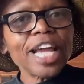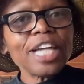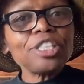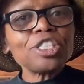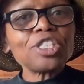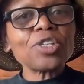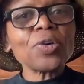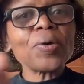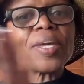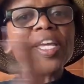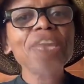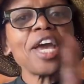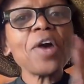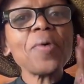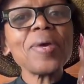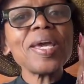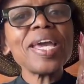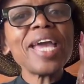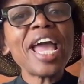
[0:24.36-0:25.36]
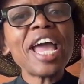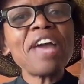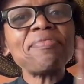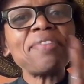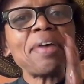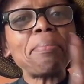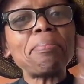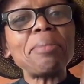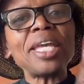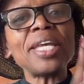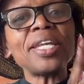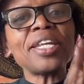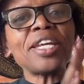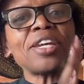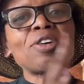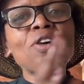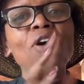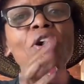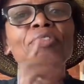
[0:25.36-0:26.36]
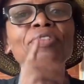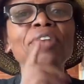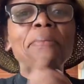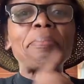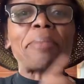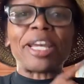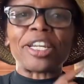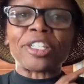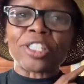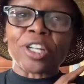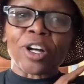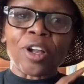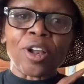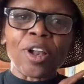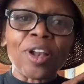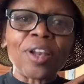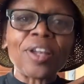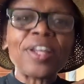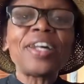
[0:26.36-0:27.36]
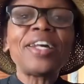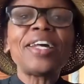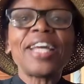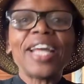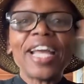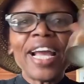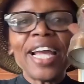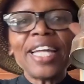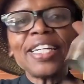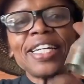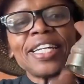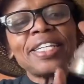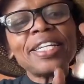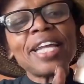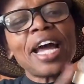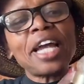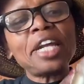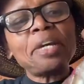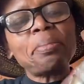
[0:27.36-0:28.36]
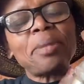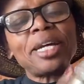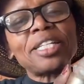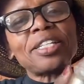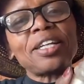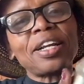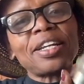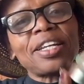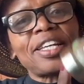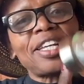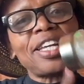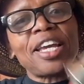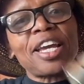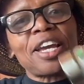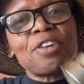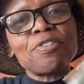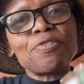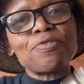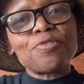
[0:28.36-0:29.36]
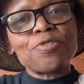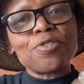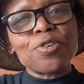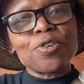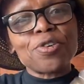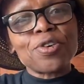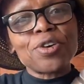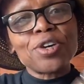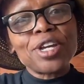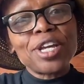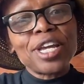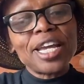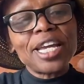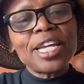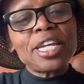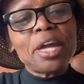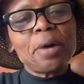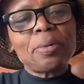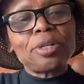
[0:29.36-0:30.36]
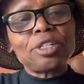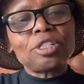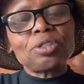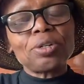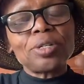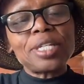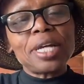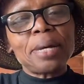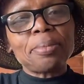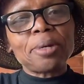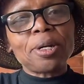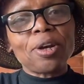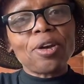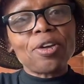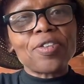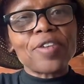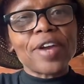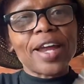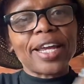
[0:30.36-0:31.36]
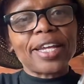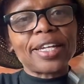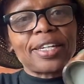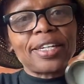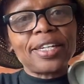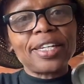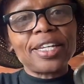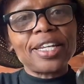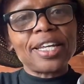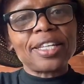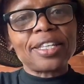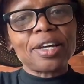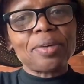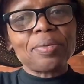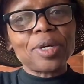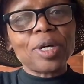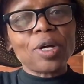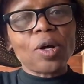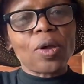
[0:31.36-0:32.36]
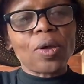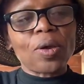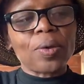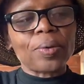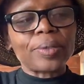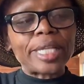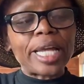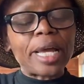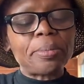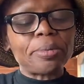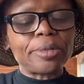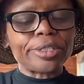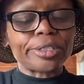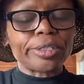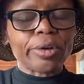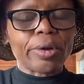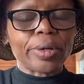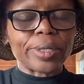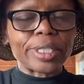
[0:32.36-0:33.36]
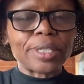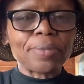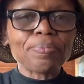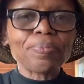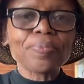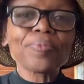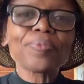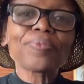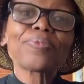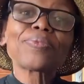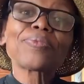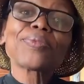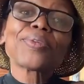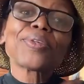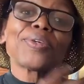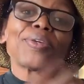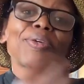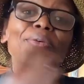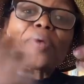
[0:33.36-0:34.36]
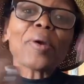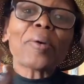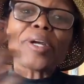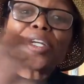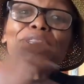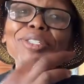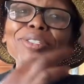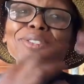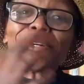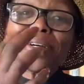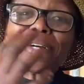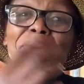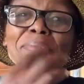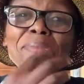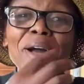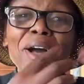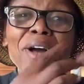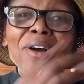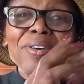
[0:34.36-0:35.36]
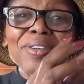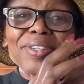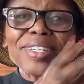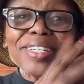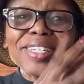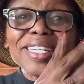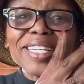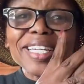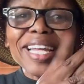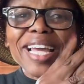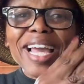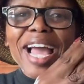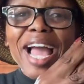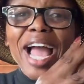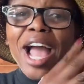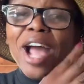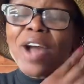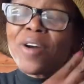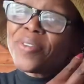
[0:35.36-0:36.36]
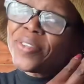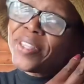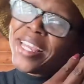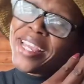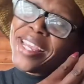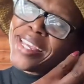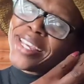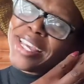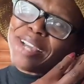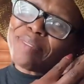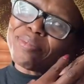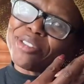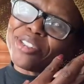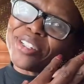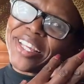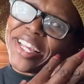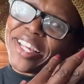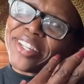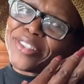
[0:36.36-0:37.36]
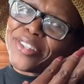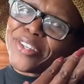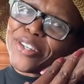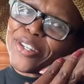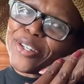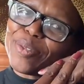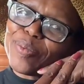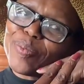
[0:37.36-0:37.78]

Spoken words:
And so here we have a meeting of a metal and a non-metal here in our sodium chloride here that we call table salt. We're going to talk about how they come together.